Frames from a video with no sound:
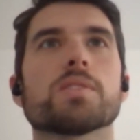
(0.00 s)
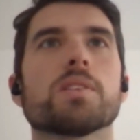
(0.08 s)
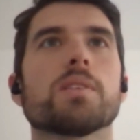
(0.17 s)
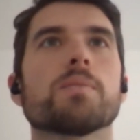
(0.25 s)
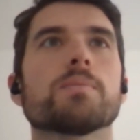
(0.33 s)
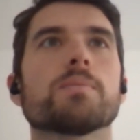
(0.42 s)

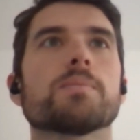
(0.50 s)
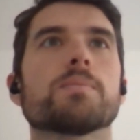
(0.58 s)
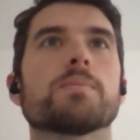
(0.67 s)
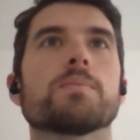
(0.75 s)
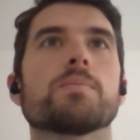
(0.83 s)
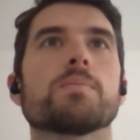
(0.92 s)

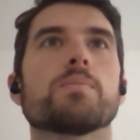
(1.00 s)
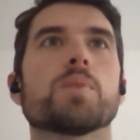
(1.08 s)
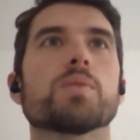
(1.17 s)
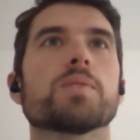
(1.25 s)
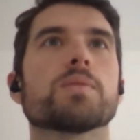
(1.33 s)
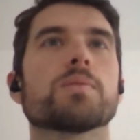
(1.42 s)

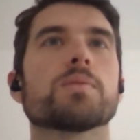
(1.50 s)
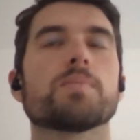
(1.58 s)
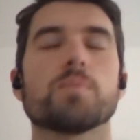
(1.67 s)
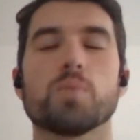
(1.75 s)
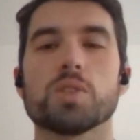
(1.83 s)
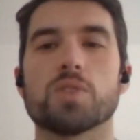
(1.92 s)
but
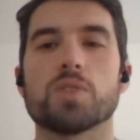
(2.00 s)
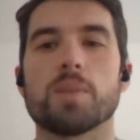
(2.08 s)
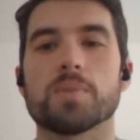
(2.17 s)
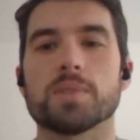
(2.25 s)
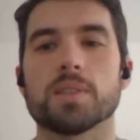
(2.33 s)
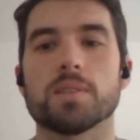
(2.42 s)
we
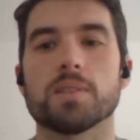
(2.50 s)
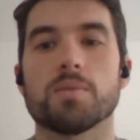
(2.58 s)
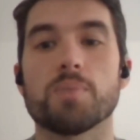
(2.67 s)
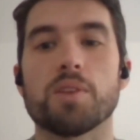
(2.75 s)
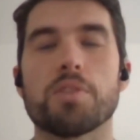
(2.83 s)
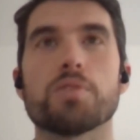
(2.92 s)
dropped
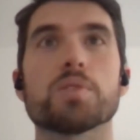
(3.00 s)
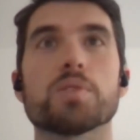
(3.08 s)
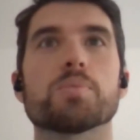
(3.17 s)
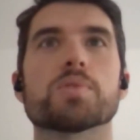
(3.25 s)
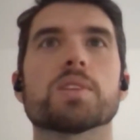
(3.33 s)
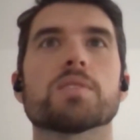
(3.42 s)
about
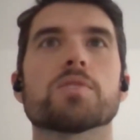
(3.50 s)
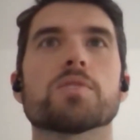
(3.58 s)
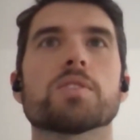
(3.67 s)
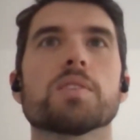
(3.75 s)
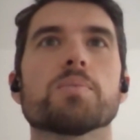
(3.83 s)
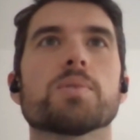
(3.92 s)
30% of
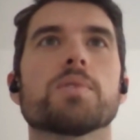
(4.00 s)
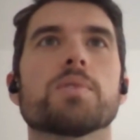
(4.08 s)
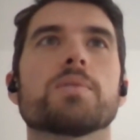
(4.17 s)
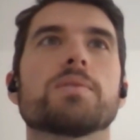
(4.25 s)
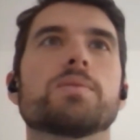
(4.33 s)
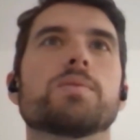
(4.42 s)
our heap.
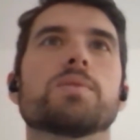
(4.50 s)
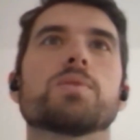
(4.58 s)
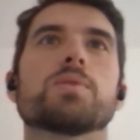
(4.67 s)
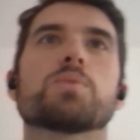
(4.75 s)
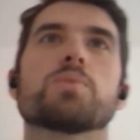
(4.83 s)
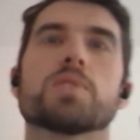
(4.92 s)

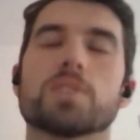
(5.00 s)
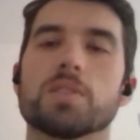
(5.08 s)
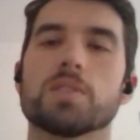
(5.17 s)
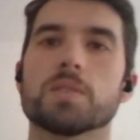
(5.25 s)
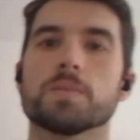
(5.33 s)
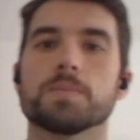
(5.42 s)
It's pretty
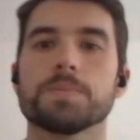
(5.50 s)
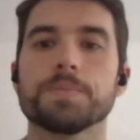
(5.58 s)
solid.